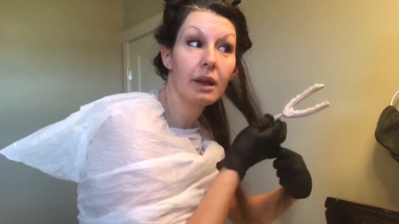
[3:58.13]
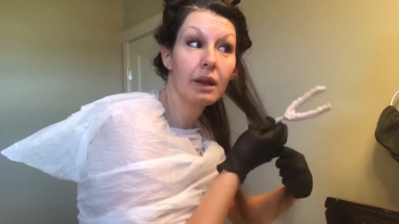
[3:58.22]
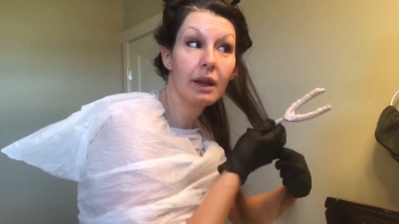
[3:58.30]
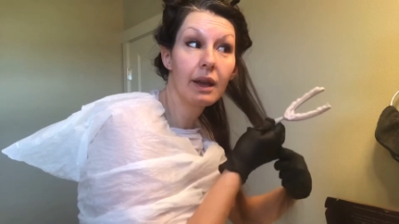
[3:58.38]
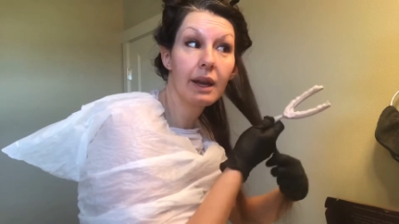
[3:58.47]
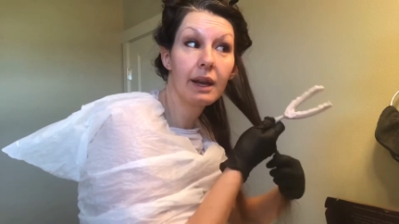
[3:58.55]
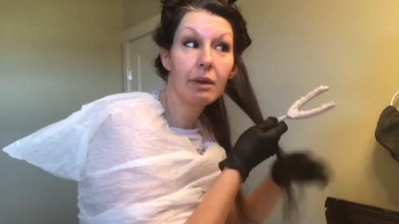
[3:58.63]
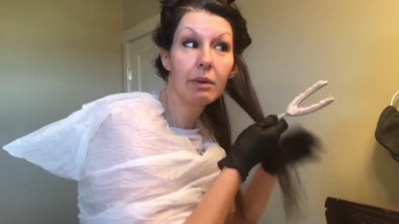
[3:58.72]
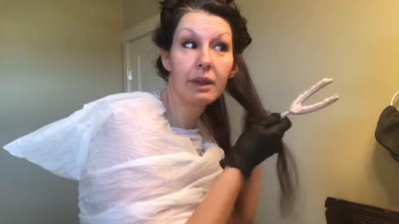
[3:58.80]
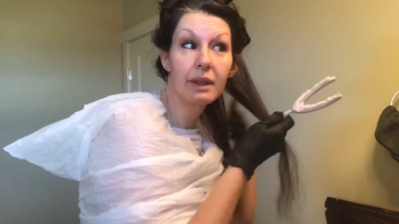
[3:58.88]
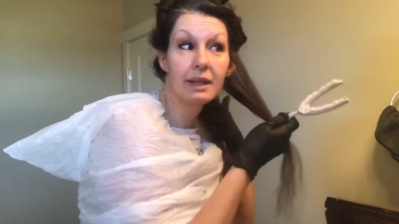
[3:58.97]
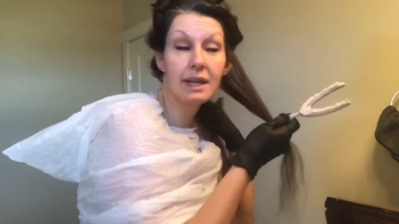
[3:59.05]
kind of with
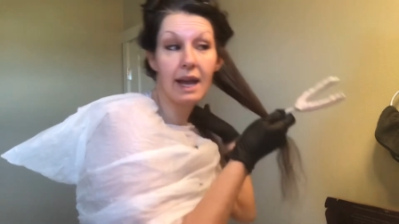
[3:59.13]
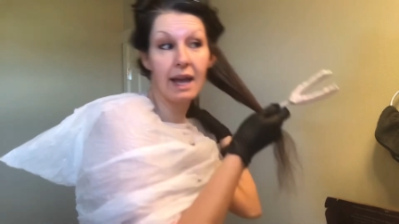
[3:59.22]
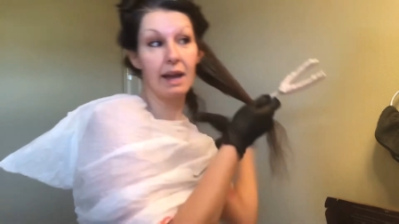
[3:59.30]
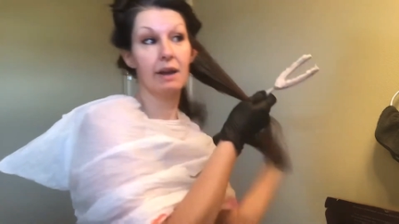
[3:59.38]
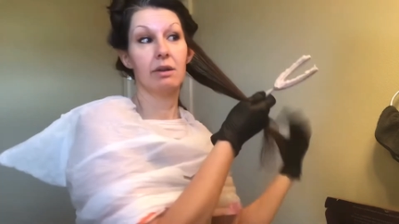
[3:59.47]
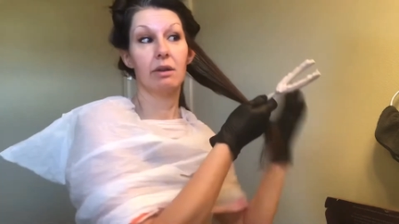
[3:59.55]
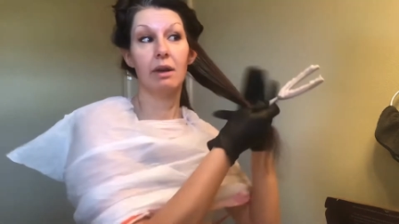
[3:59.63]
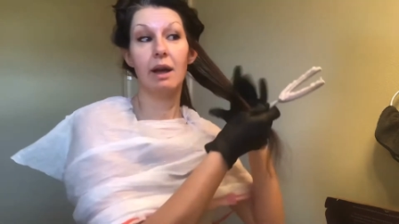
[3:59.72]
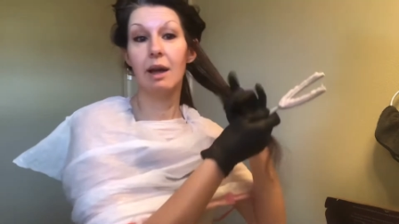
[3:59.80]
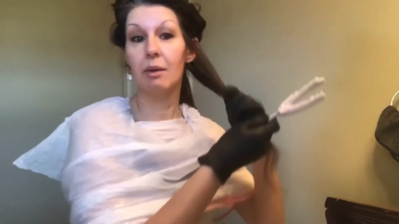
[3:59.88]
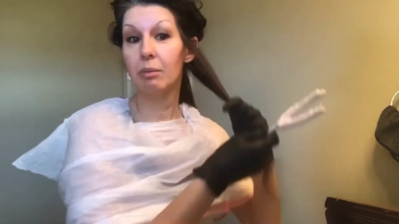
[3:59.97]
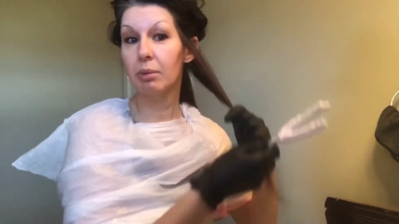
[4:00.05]
the diagonal
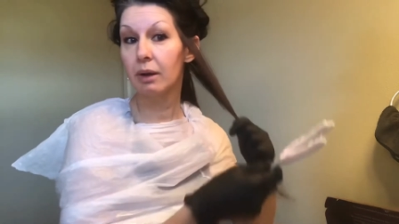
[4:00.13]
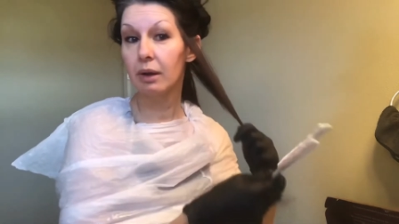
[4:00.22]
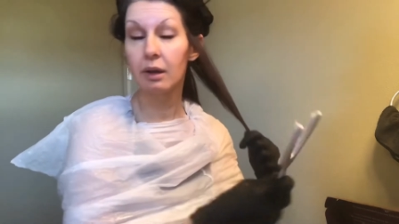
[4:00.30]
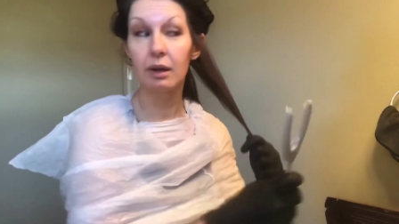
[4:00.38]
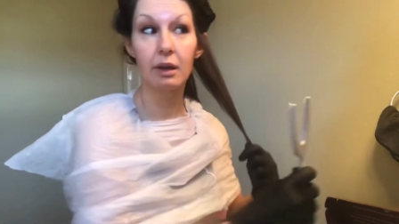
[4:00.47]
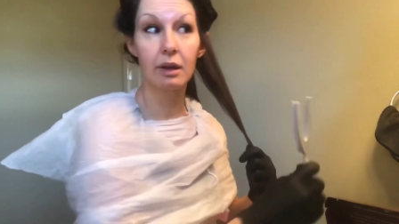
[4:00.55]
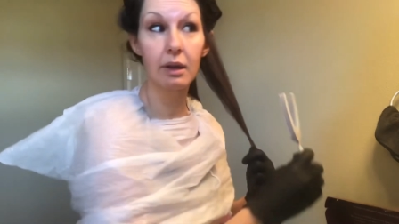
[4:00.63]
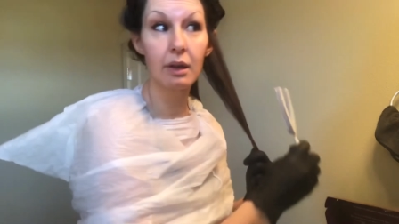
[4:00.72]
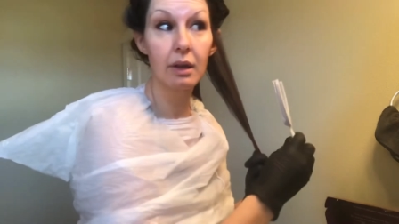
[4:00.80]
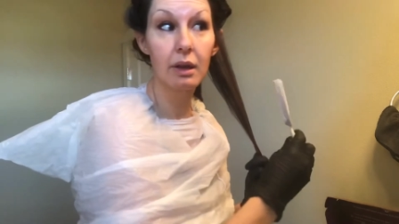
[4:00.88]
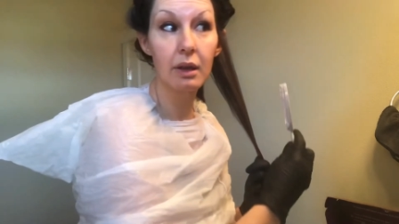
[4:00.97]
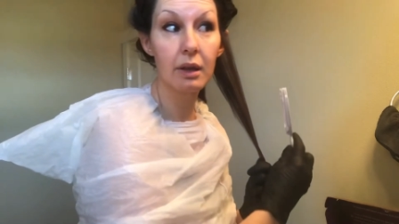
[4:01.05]
up.
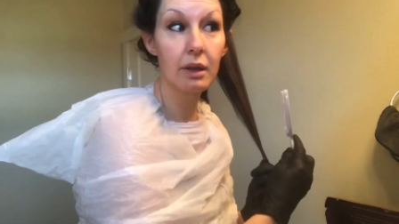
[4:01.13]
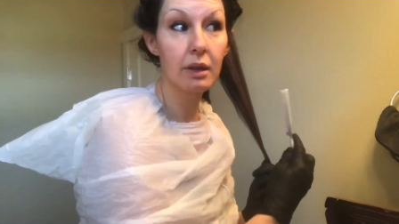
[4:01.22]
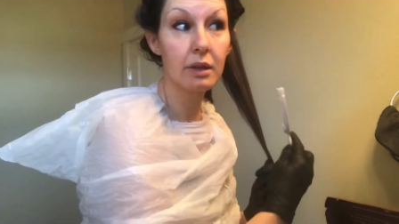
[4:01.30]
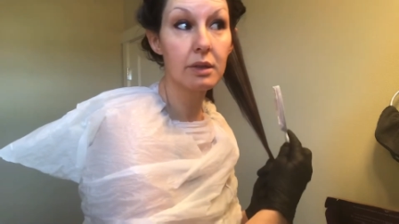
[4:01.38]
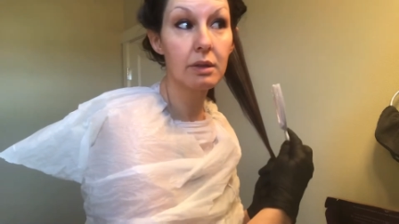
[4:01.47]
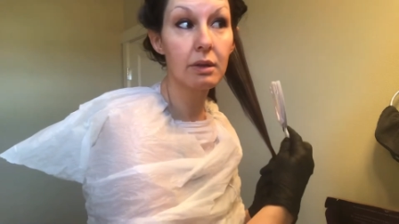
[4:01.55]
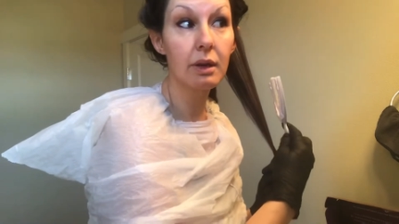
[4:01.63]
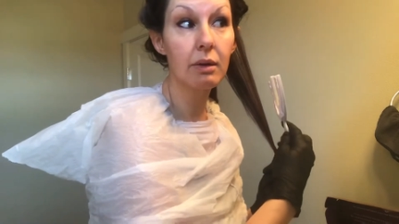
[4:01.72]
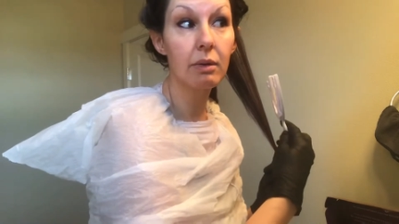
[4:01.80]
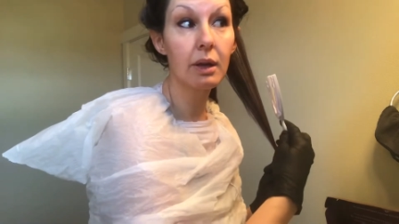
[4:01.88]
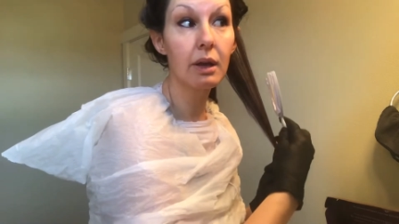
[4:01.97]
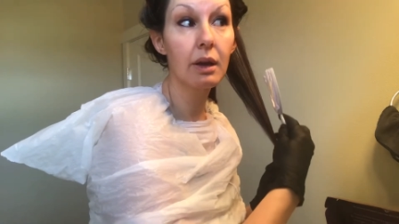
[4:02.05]
So here we
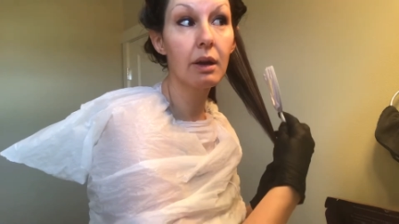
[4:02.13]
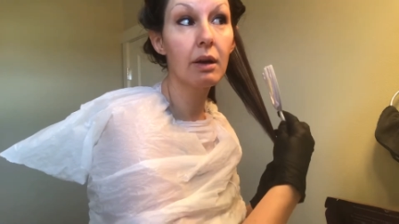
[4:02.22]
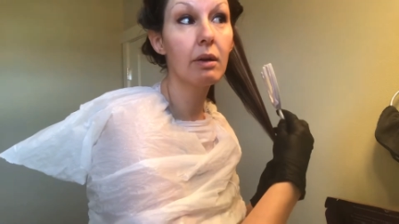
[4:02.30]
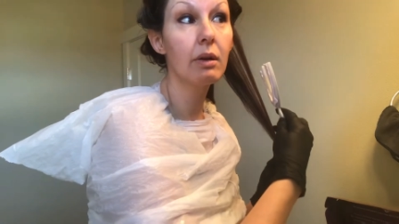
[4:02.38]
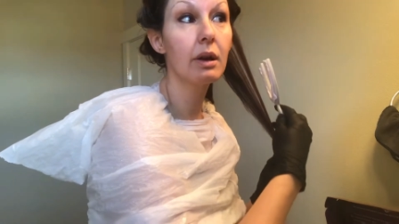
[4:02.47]
go.